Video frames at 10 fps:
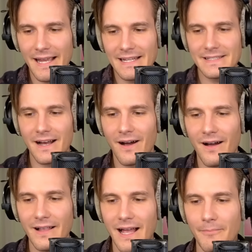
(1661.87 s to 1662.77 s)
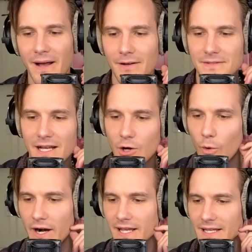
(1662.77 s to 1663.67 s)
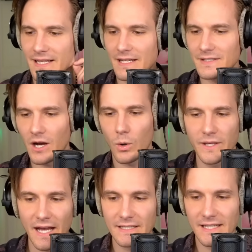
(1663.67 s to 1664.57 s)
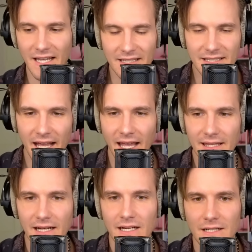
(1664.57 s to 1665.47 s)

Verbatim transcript: it's all about the quirkiness, oh yes, indeed.